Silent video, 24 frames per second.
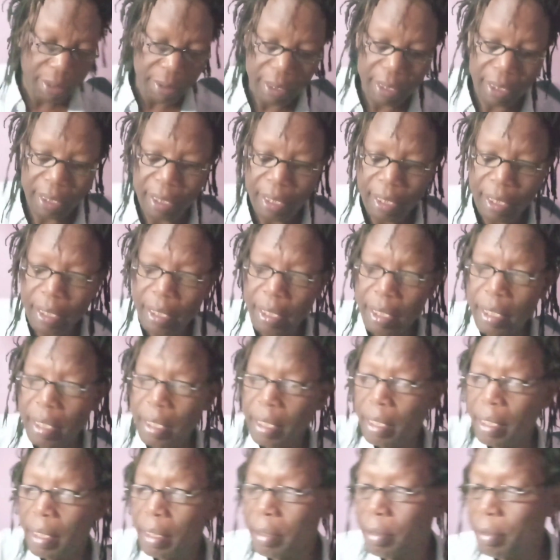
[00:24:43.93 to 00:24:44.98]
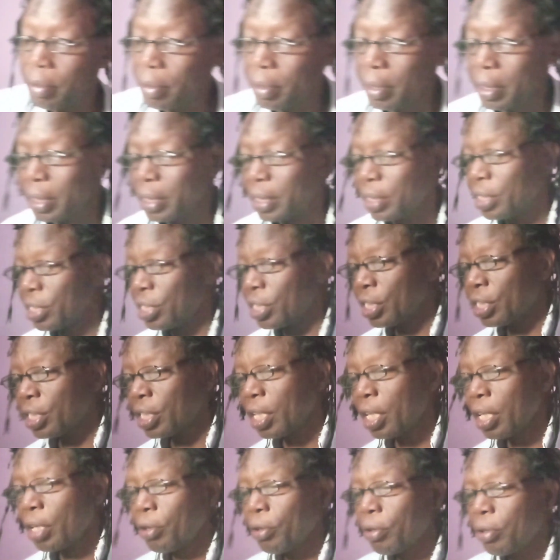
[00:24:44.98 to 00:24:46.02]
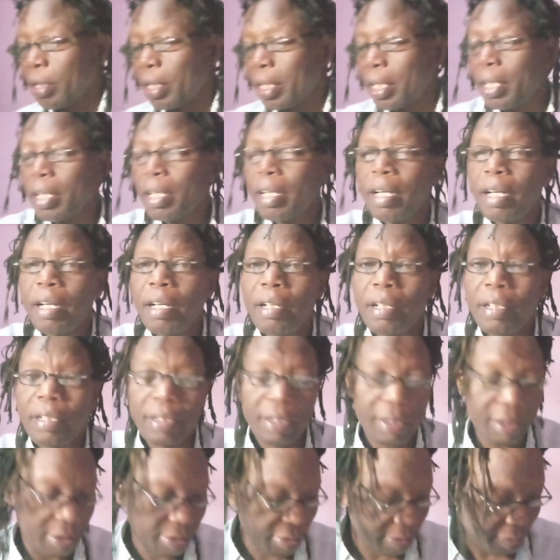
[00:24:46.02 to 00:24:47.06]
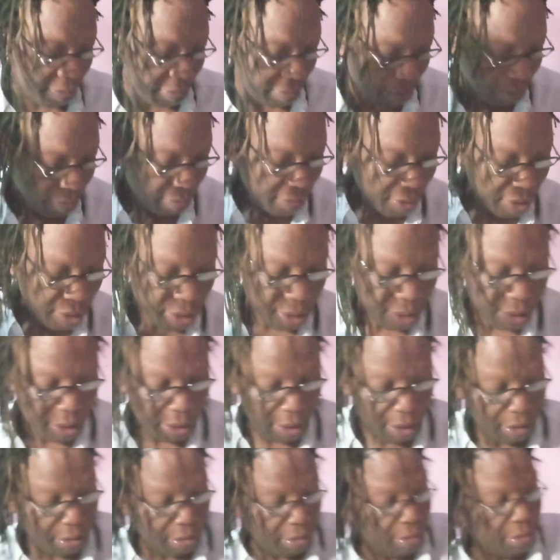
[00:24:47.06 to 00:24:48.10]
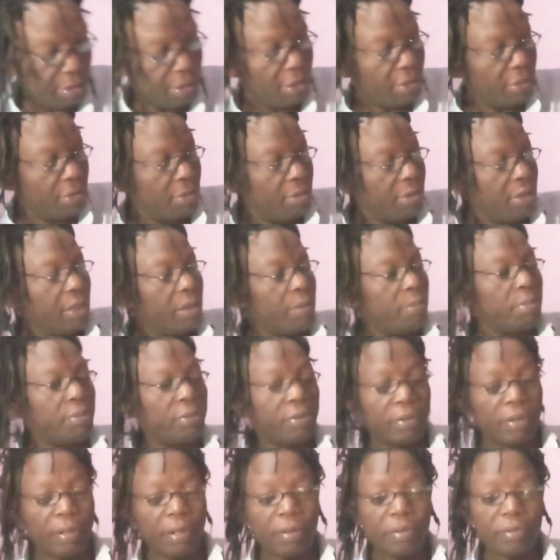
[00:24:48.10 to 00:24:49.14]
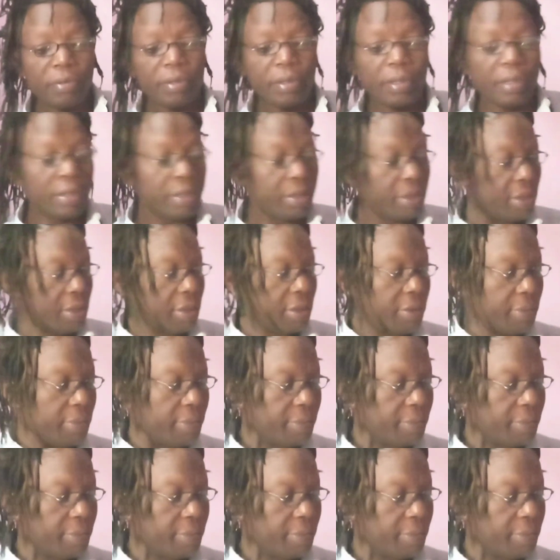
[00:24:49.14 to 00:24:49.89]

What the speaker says: Giga or giga, I don't know how you can pronounce it.